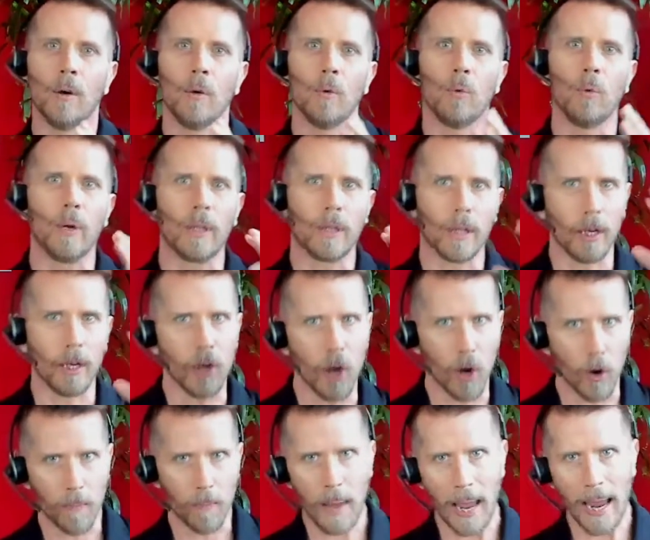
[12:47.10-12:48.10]
with the
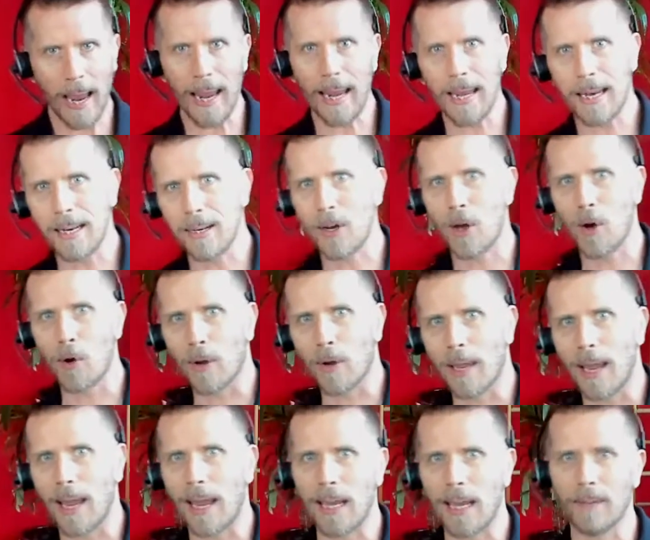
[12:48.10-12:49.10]
no pain, no
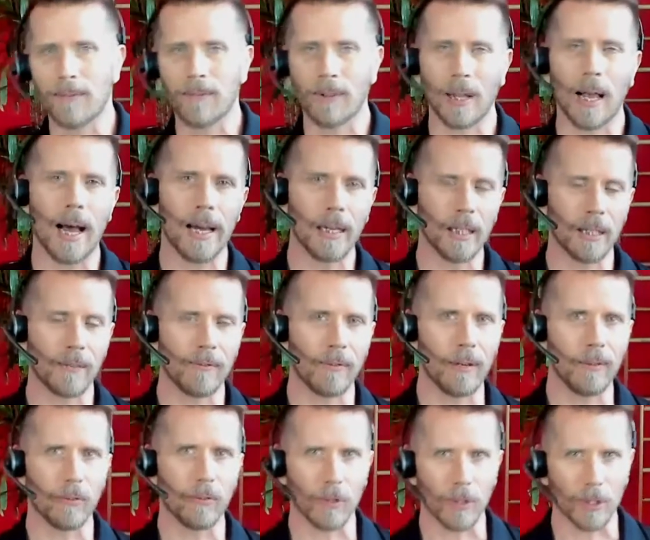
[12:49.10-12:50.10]
gain
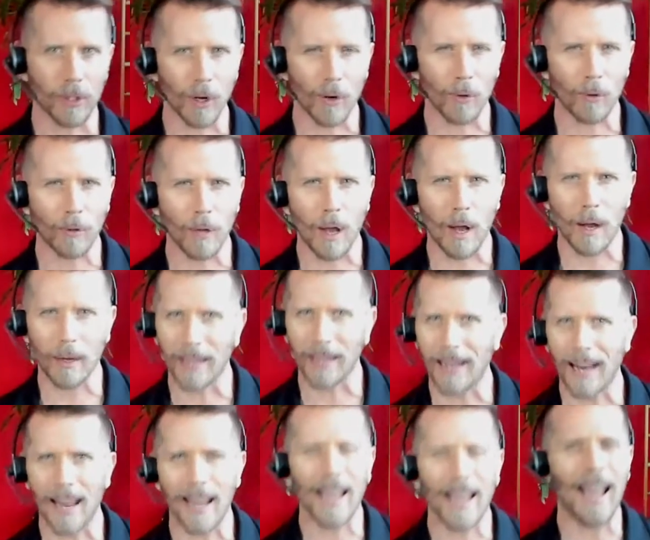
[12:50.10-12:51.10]
philosophy for so long
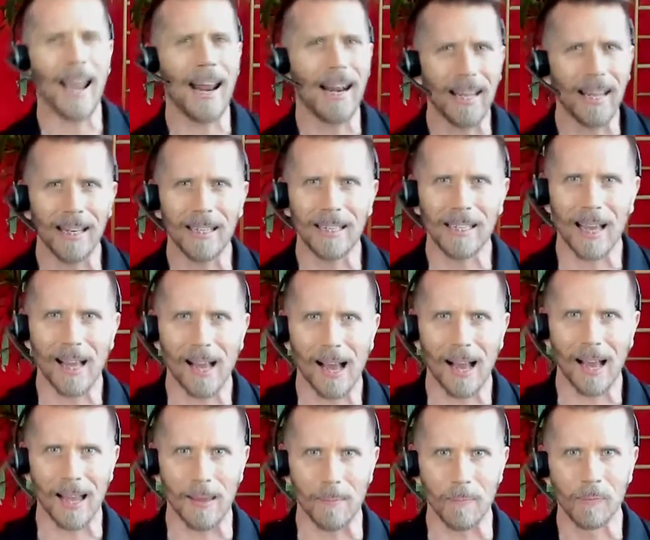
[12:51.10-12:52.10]
that
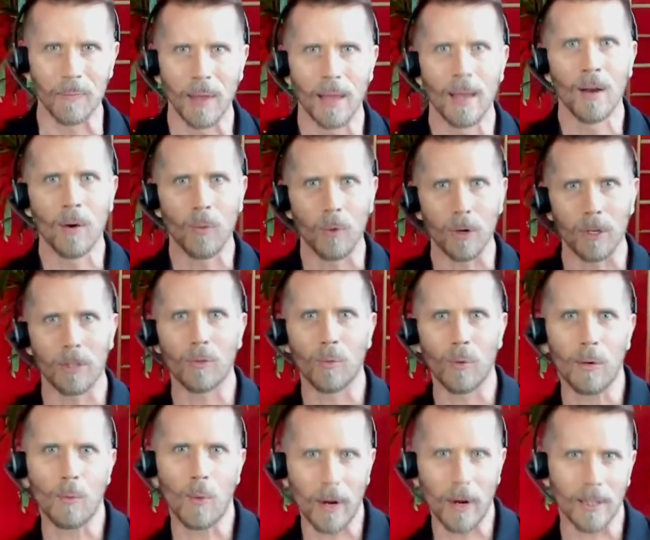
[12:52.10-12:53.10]
anytime
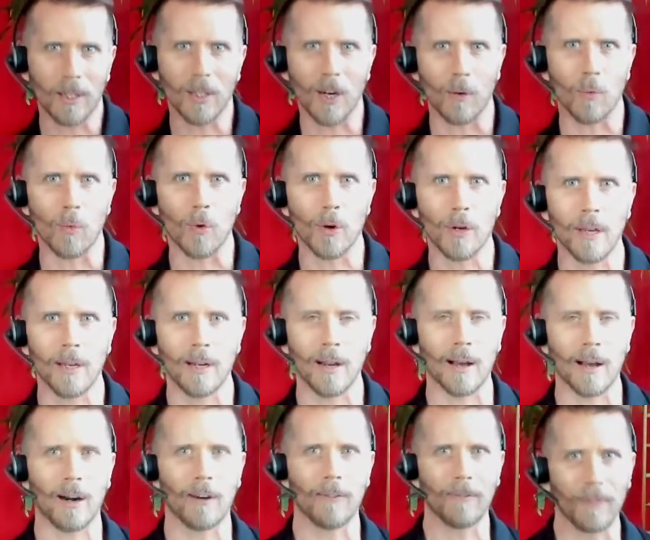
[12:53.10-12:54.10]
we want to start working
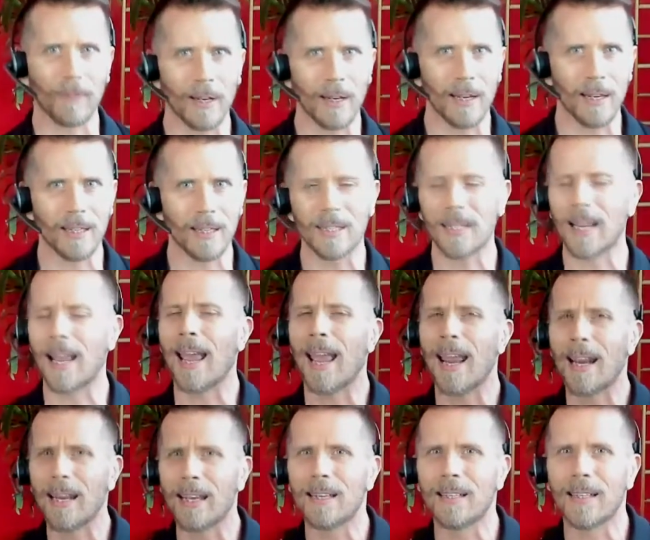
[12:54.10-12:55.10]
on our fitness,
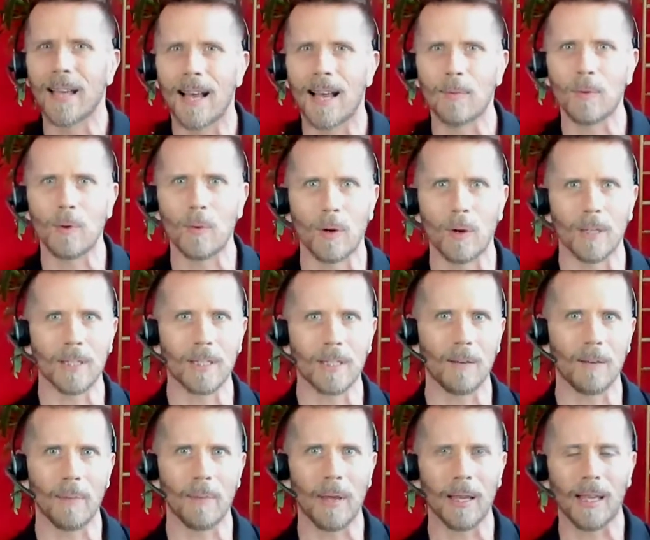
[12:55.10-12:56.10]
anytime we want to
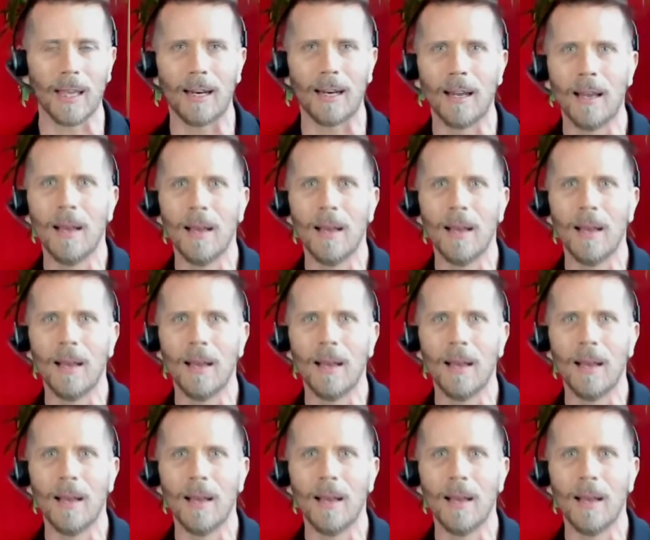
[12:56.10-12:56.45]
start making